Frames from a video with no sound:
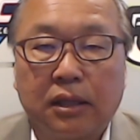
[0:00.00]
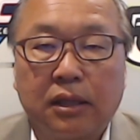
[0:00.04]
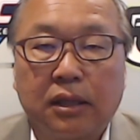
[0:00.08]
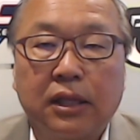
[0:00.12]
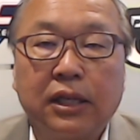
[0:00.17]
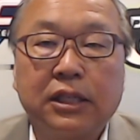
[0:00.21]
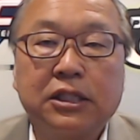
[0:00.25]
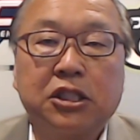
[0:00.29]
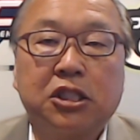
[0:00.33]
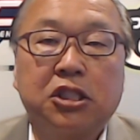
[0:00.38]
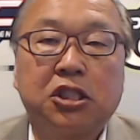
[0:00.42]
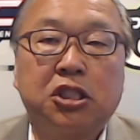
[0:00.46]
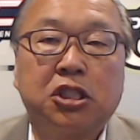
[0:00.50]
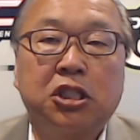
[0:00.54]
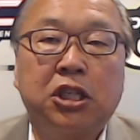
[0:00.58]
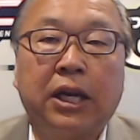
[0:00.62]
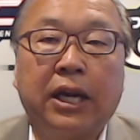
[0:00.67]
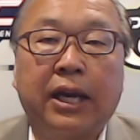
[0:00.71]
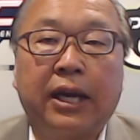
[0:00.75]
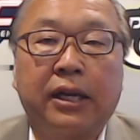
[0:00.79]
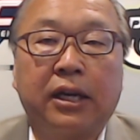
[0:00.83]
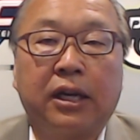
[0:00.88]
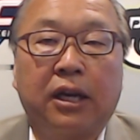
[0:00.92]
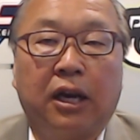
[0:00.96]
Let's
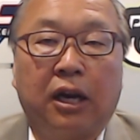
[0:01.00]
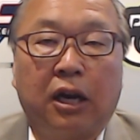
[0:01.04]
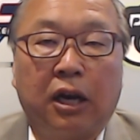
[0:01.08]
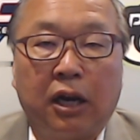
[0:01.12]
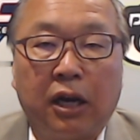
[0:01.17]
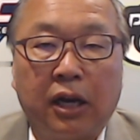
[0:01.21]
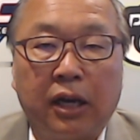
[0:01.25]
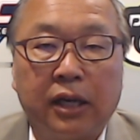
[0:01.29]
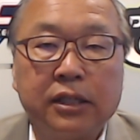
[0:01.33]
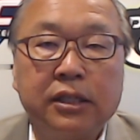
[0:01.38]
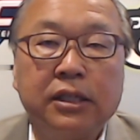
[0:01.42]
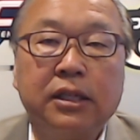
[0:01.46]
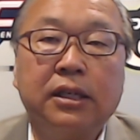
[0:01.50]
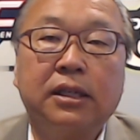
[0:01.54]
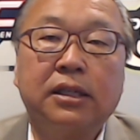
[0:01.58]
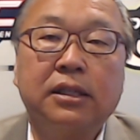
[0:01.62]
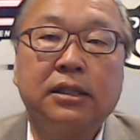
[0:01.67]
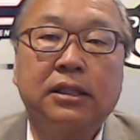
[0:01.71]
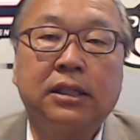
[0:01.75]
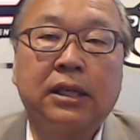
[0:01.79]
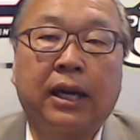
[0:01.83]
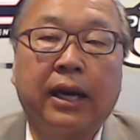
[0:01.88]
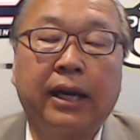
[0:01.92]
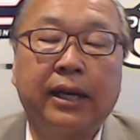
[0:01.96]
chat on
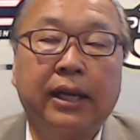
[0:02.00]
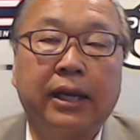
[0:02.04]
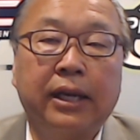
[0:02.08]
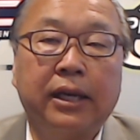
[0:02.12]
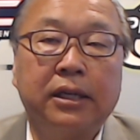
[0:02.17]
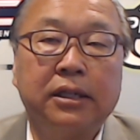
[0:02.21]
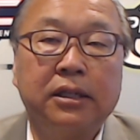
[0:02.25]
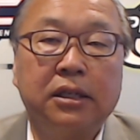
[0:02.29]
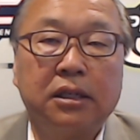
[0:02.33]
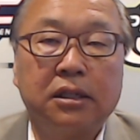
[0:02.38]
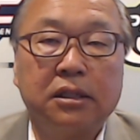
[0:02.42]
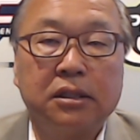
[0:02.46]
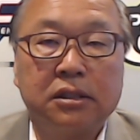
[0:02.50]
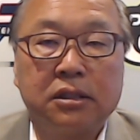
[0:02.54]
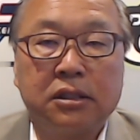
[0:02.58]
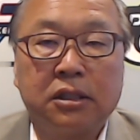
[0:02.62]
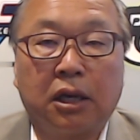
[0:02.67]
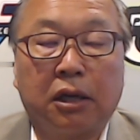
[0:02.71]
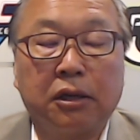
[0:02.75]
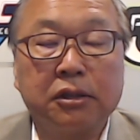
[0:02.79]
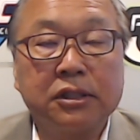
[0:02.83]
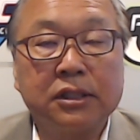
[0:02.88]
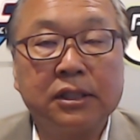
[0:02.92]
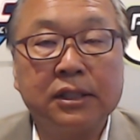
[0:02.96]
tight end
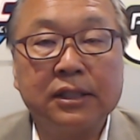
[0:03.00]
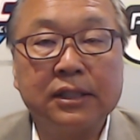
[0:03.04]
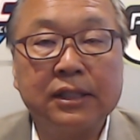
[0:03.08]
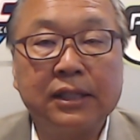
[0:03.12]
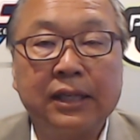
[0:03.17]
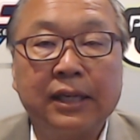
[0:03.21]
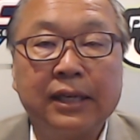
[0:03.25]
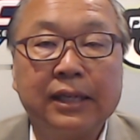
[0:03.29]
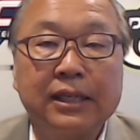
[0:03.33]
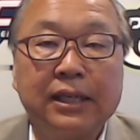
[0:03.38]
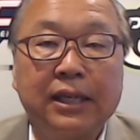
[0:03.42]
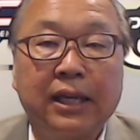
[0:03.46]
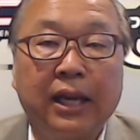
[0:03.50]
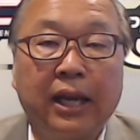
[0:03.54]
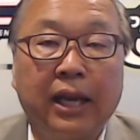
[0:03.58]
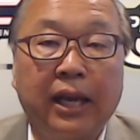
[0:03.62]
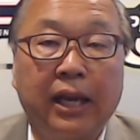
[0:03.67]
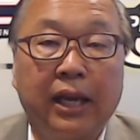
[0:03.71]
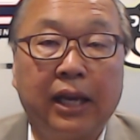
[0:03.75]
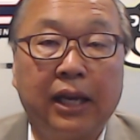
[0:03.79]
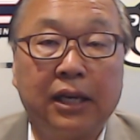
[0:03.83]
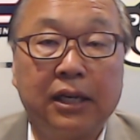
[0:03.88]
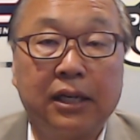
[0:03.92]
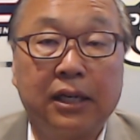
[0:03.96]
Dalton
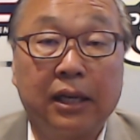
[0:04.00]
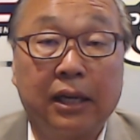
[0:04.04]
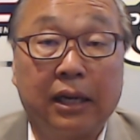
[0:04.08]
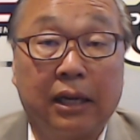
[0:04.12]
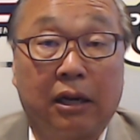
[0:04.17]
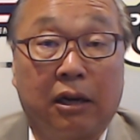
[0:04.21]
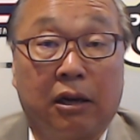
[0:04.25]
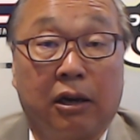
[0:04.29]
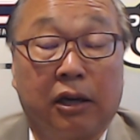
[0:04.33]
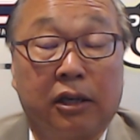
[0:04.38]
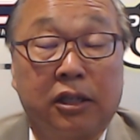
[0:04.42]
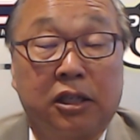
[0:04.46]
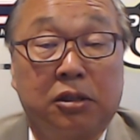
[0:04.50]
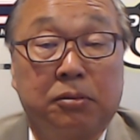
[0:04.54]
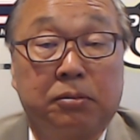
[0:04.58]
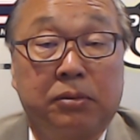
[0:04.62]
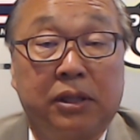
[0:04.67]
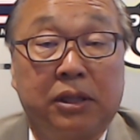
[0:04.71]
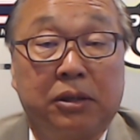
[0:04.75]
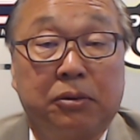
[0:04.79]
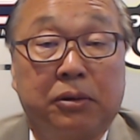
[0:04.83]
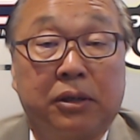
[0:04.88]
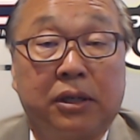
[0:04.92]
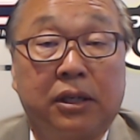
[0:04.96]
Kincaid,
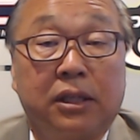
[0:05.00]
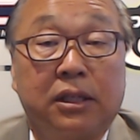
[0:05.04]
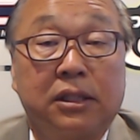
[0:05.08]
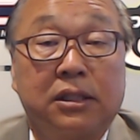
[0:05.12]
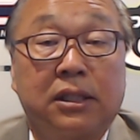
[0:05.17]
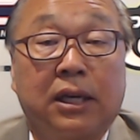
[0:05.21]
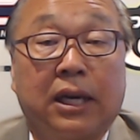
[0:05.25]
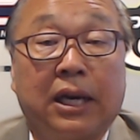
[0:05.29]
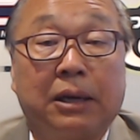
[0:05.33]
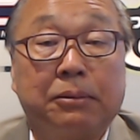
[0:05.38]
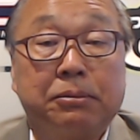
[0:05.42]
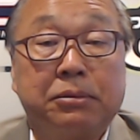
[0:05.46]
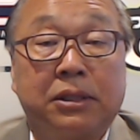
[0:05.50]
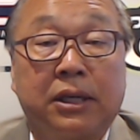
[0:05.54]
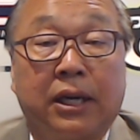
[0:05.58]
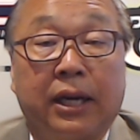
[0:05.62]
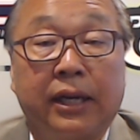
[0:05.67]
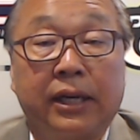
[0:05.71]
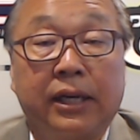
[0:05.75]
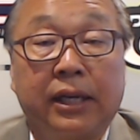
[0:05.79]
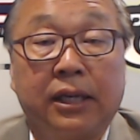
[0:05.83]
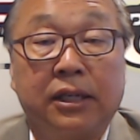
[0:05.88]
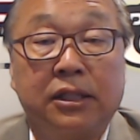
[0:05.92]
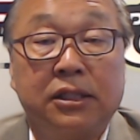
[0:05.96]
arguably one of the top
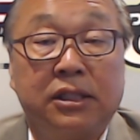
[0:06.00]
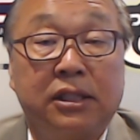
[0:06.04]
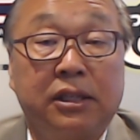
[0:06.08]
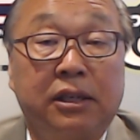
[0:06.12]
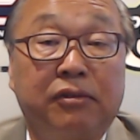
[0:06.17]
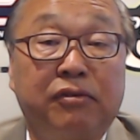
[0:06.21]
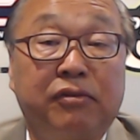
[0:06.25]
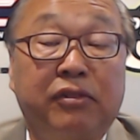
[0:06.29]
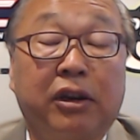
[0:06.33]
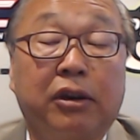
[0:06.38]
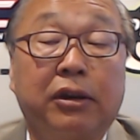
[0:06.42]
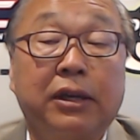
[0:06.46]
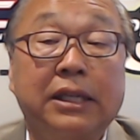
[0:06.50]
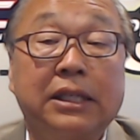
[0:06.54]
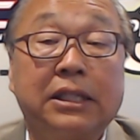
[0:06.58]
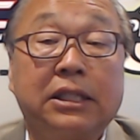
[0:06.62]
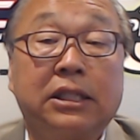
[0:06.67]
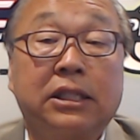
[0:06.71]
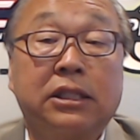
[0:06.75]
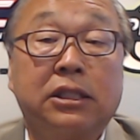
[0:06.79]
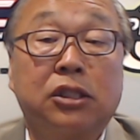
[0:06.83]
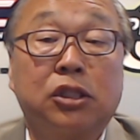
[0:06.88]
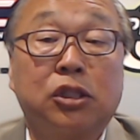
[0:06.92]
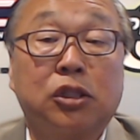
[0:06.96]
tight ends in a very
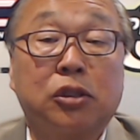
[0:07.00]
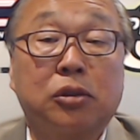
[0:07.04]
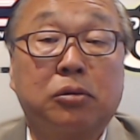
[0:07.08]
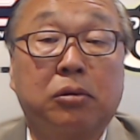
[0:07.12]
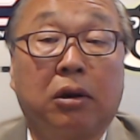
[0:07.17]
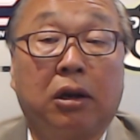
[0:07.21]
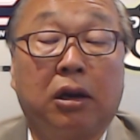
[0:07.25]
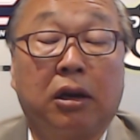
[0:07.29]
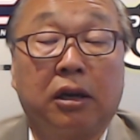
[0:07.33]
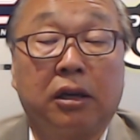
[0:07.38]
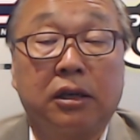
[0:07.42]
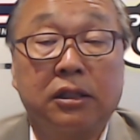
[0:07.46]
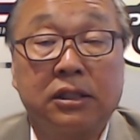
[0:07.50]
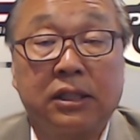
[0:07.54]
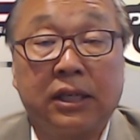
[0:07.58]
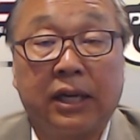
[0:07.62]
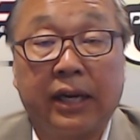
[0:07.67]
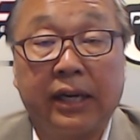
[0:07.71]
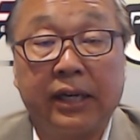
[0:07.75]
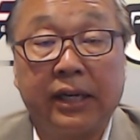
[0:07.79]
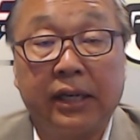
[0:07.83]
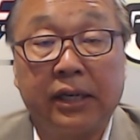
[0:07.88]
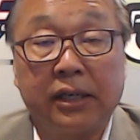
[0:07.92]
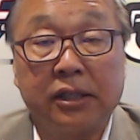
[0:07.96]
strong
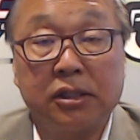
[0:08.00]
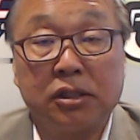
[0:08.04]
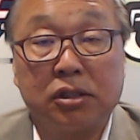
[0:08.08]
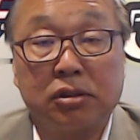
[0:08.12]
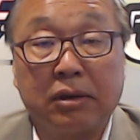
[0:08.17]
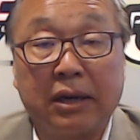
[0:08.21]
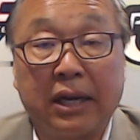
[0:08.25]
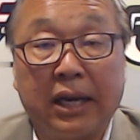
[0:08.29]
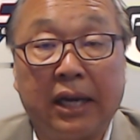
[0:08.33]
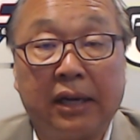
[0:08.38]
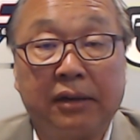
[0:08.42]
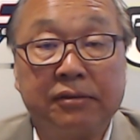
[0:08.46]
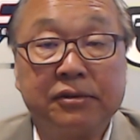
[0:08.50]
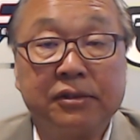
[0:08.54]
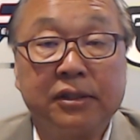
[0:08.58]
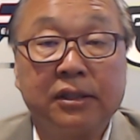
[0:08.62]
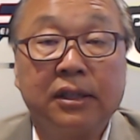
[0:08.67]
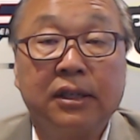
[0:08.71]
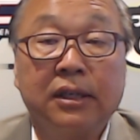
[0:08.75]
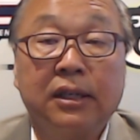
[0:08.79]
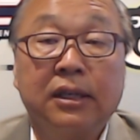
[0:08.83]
tight end draft.